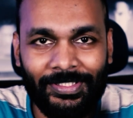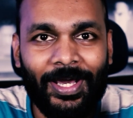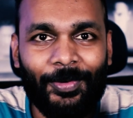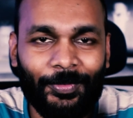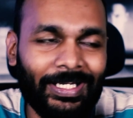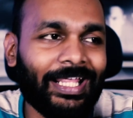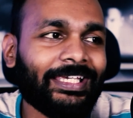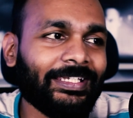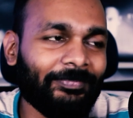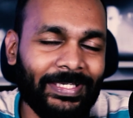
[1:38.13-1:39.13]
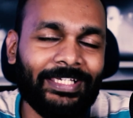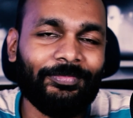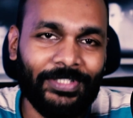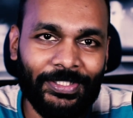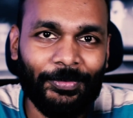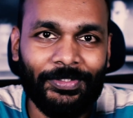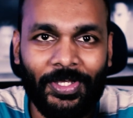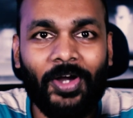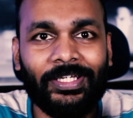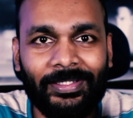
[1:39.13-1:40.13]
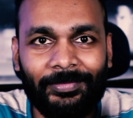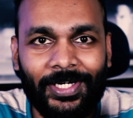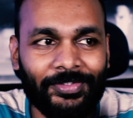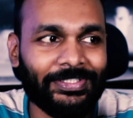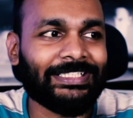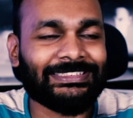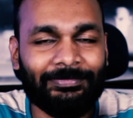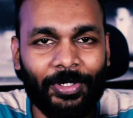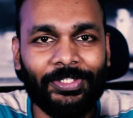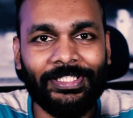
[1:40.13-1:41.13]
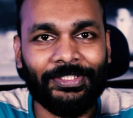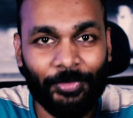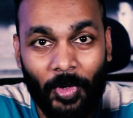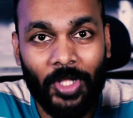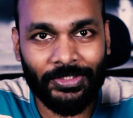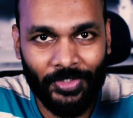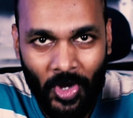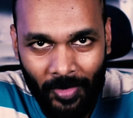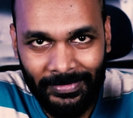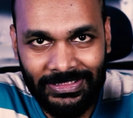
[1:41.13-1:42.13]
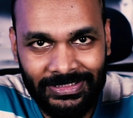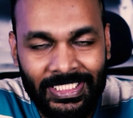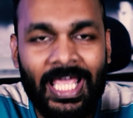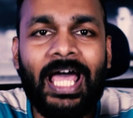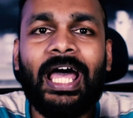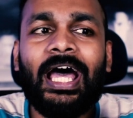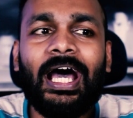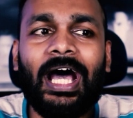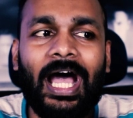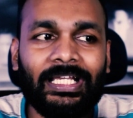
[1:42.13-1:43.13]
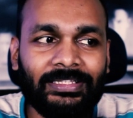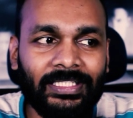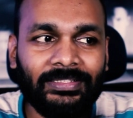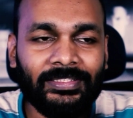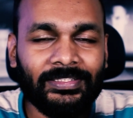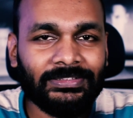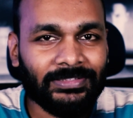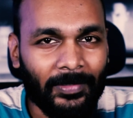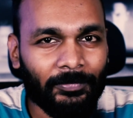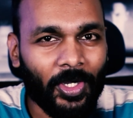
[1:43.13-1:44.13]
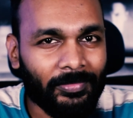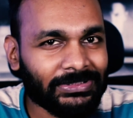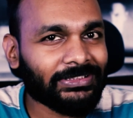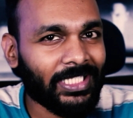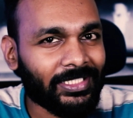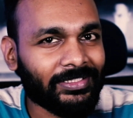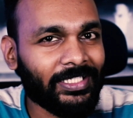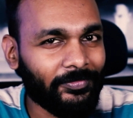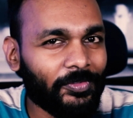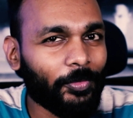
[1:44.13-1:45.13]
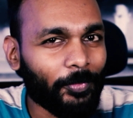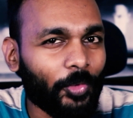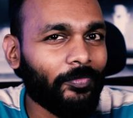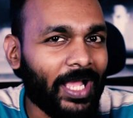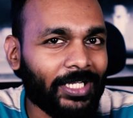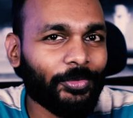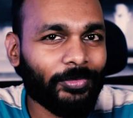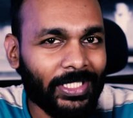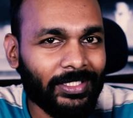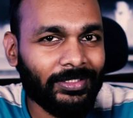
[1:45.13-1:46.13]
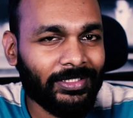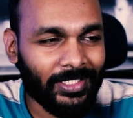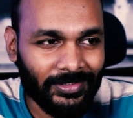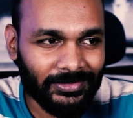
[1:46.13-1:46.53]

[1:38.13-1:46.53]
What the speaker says: Now, while I can make a video talking about responding to all the comments, I think there are some comments that give you more value than the